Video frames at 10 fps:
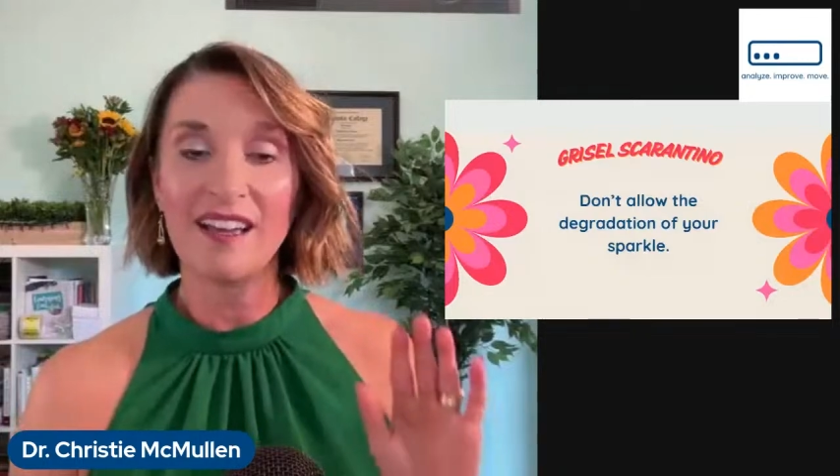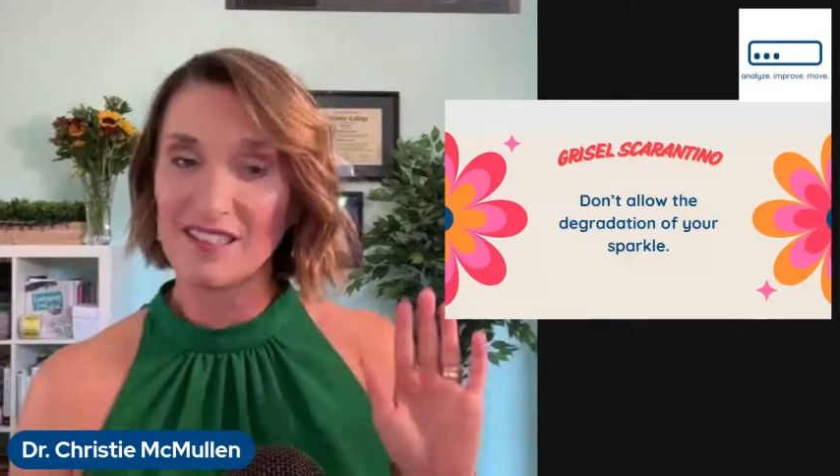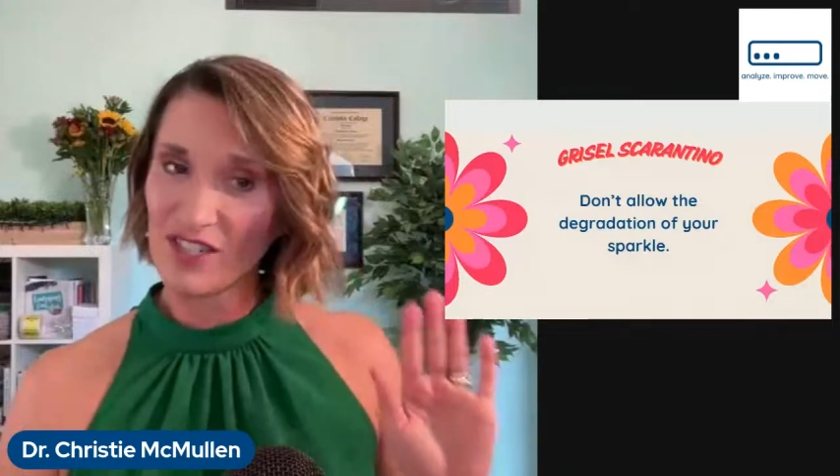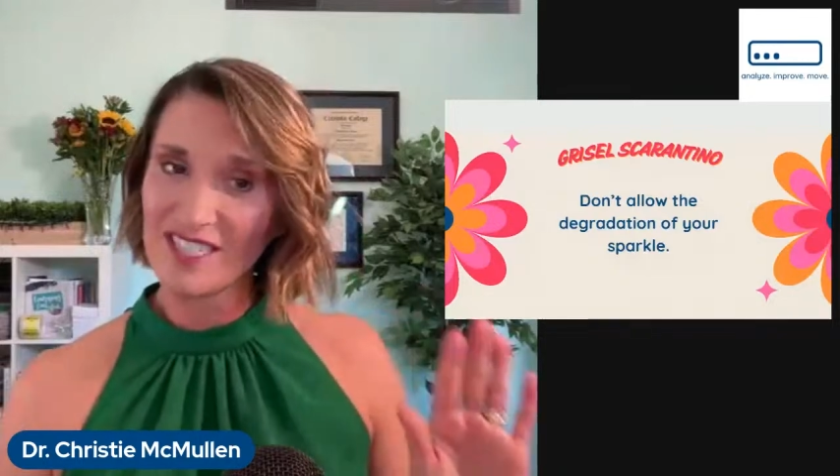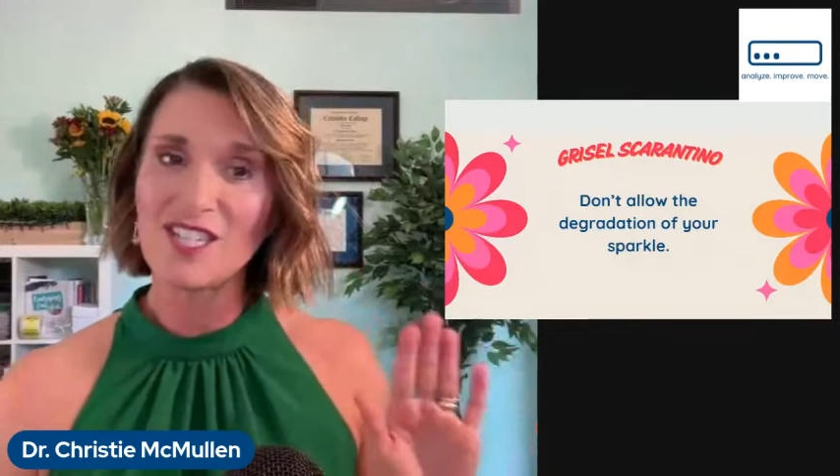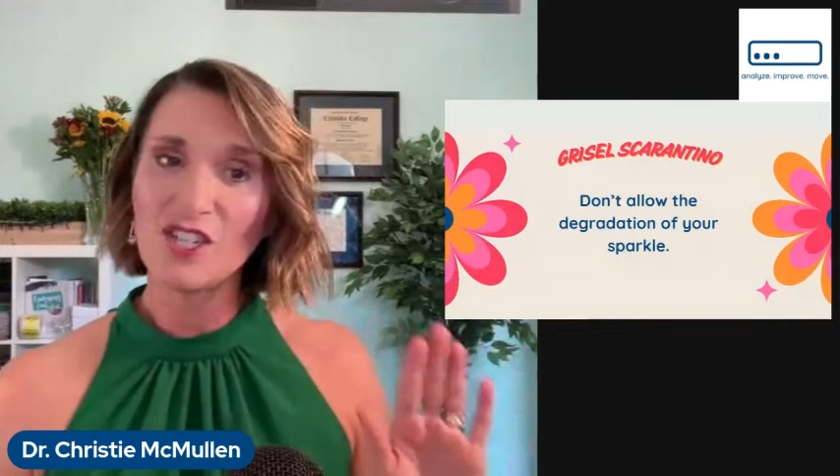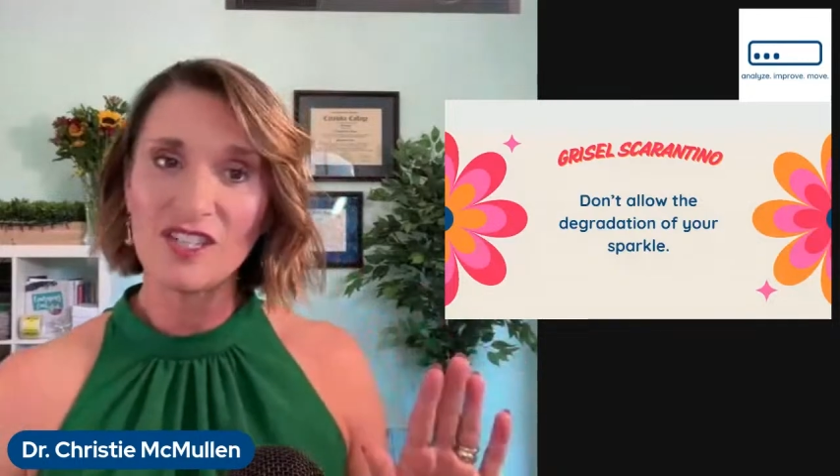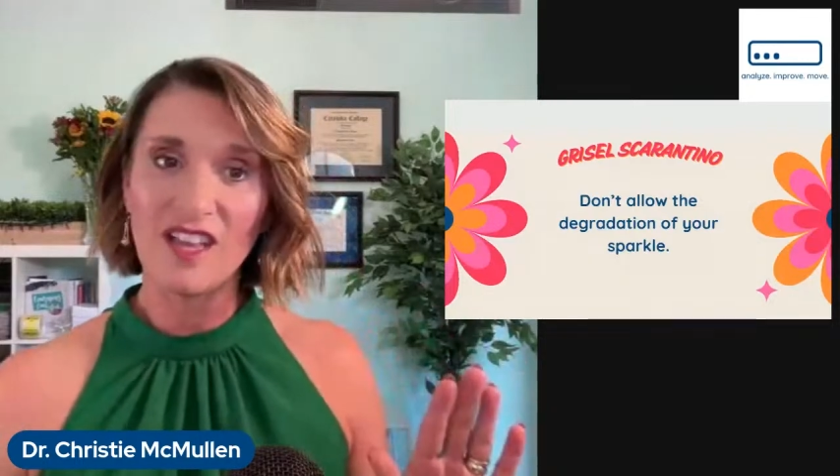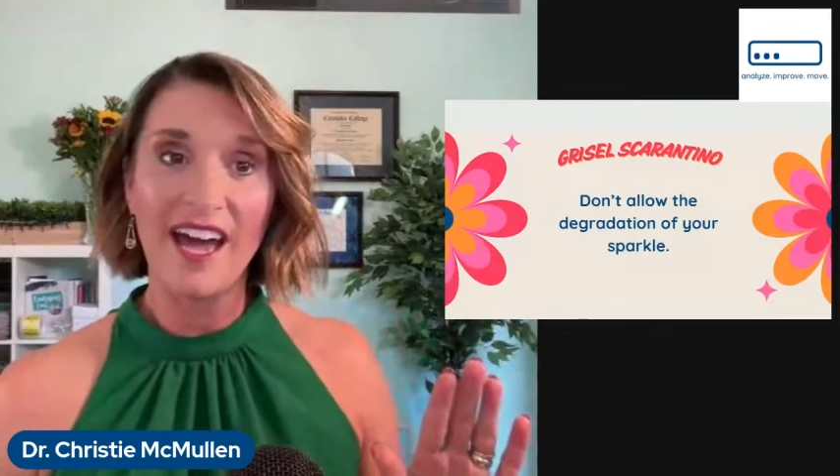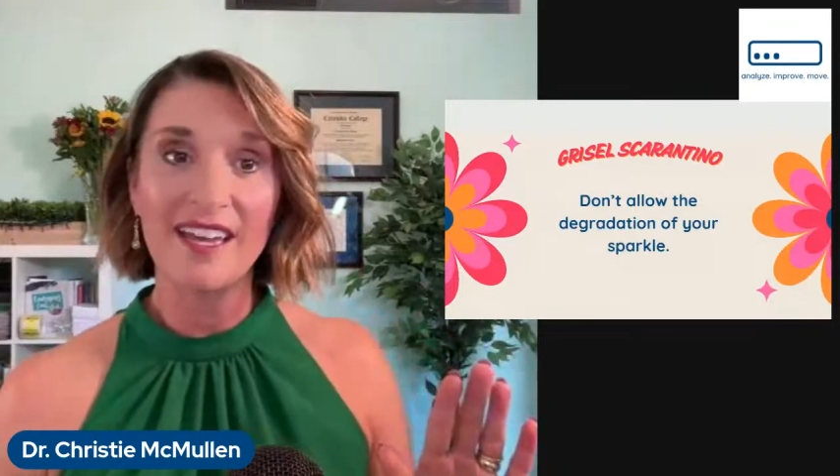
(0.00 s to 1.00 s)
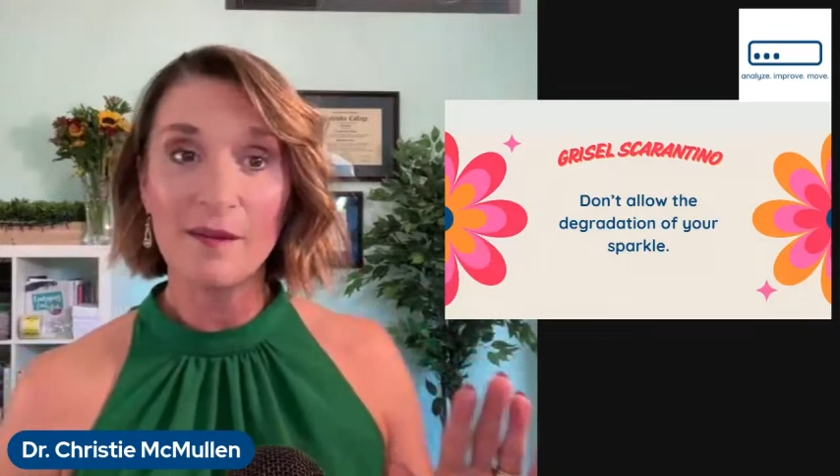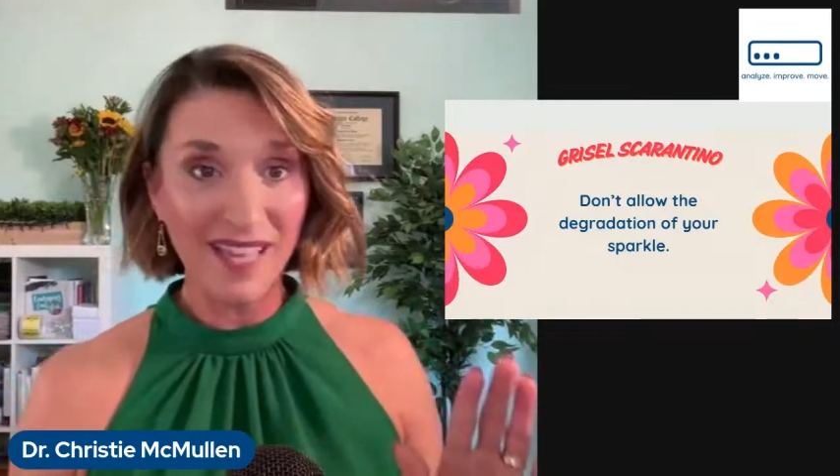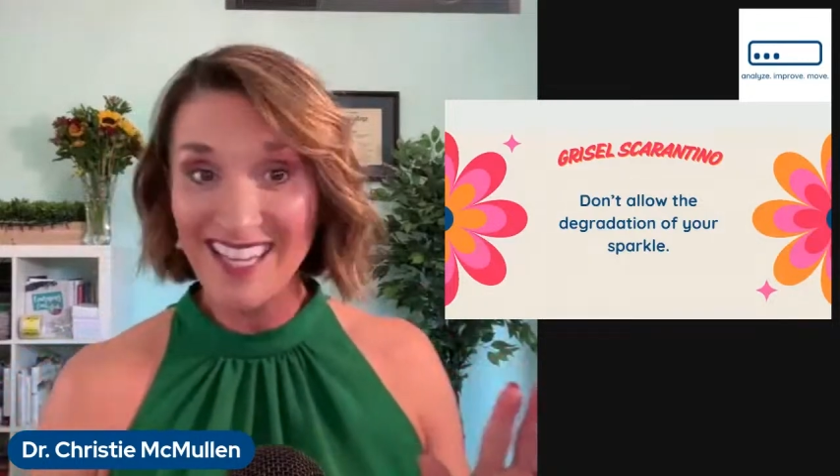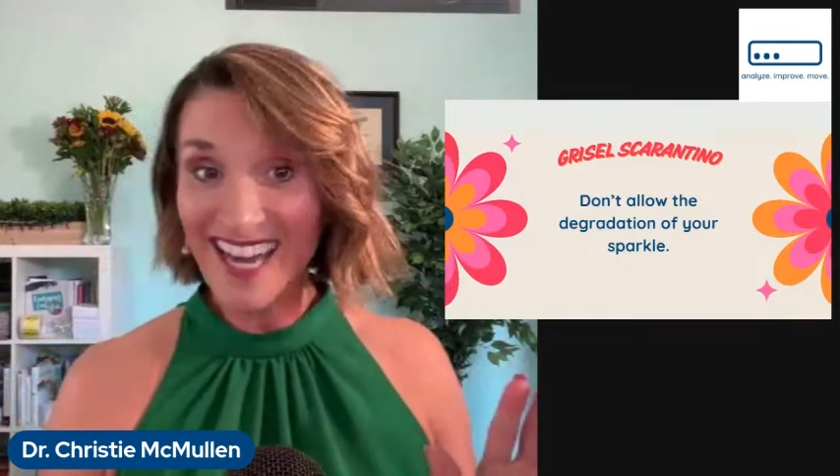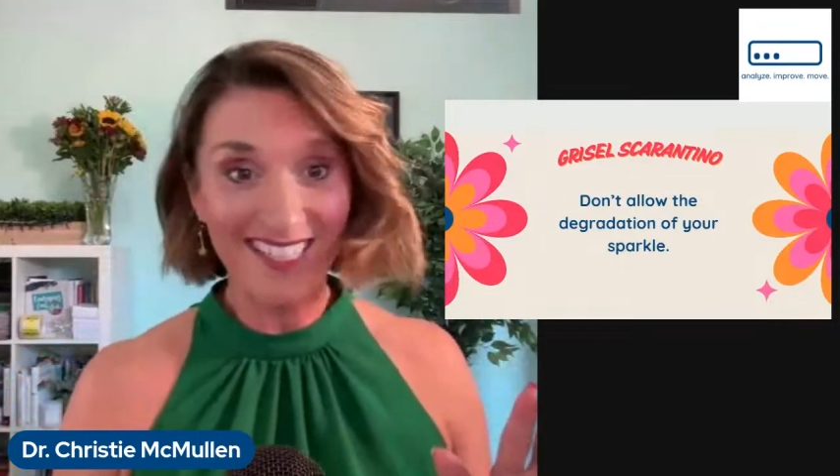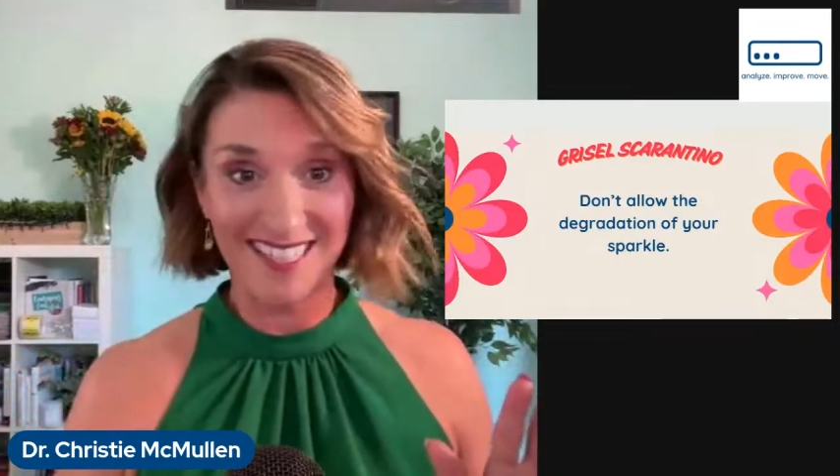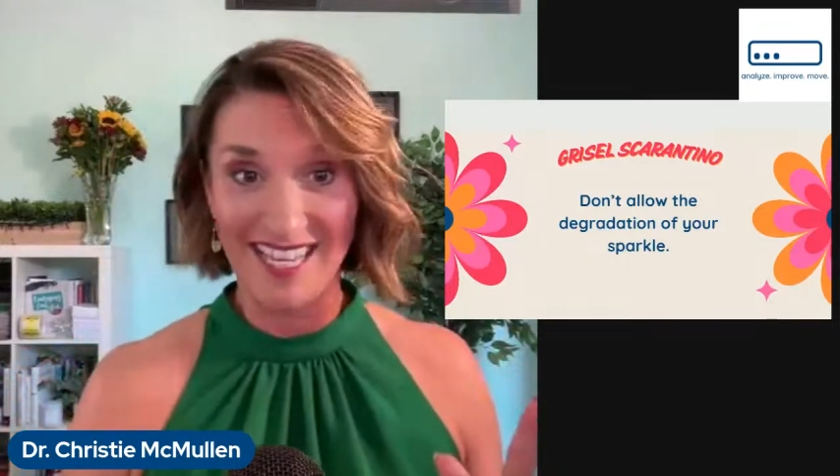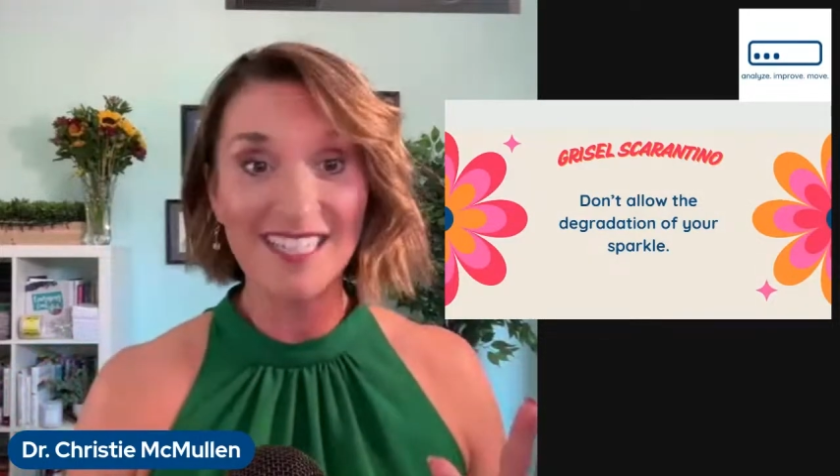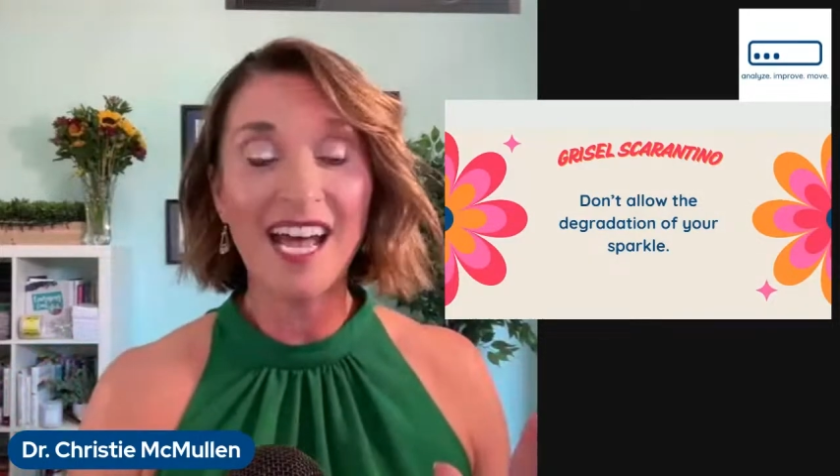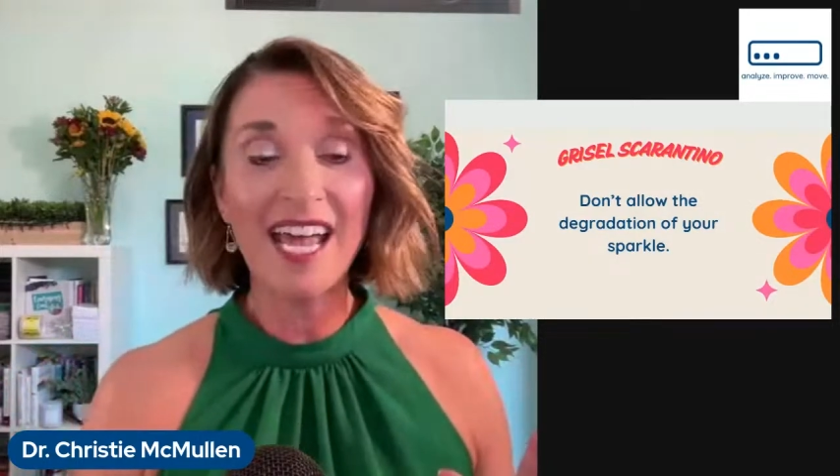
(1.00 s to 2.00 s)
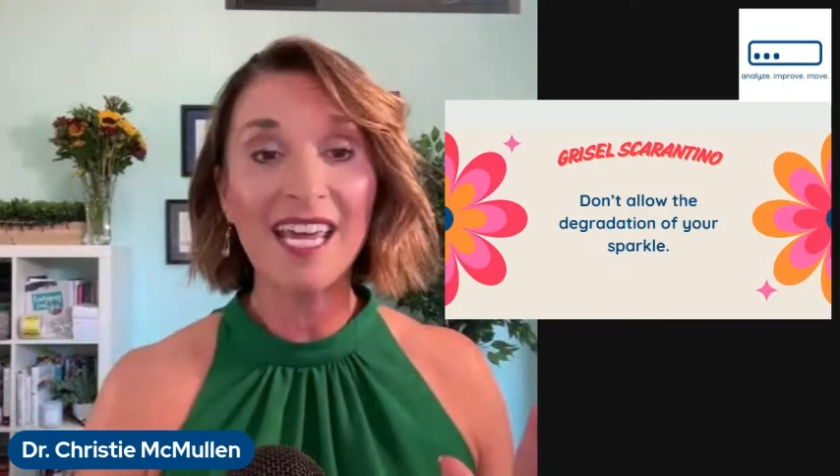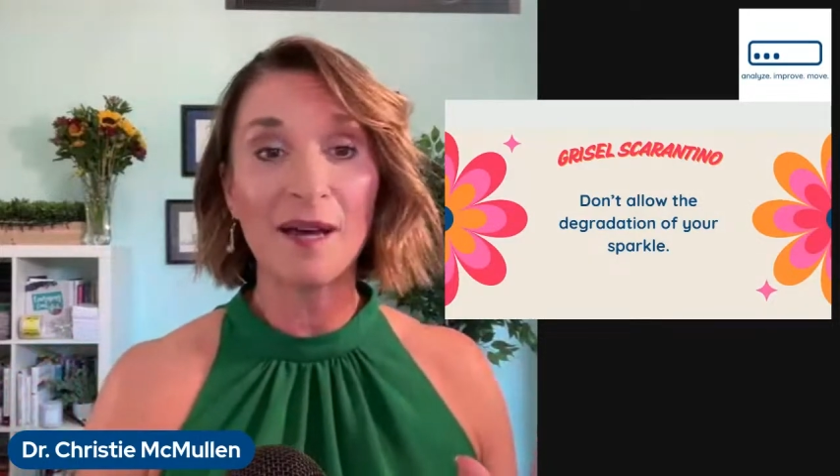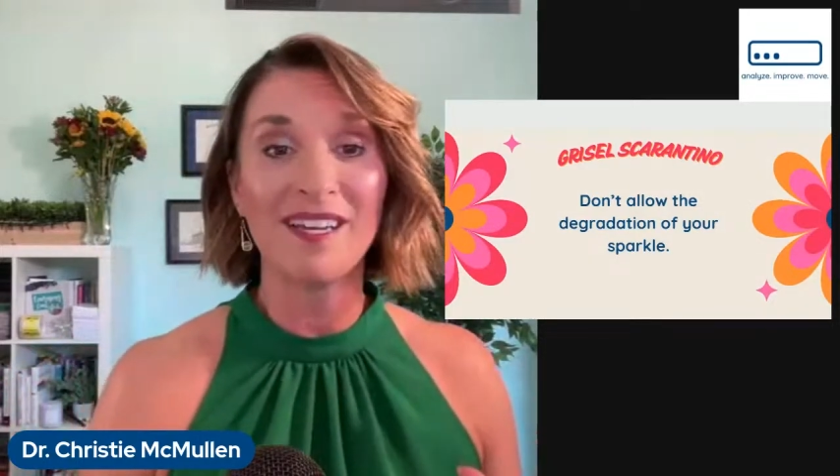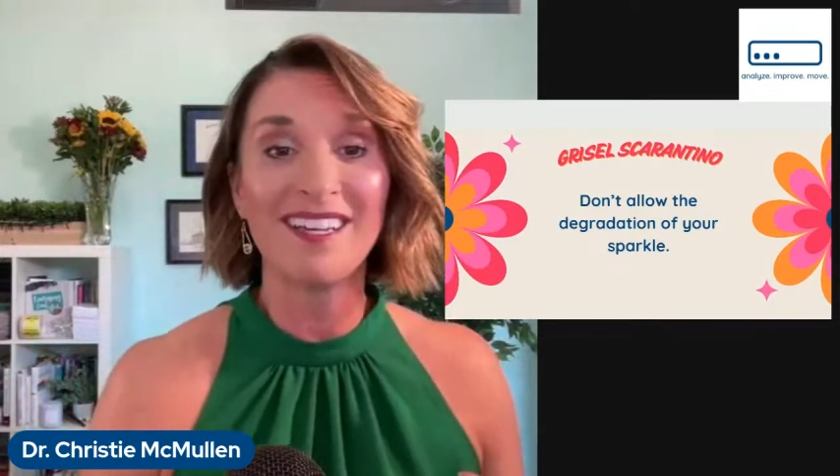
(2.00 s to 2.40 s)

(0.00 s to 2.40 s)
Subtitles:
Chrissy, you're a lot. I'm like, yes, I am.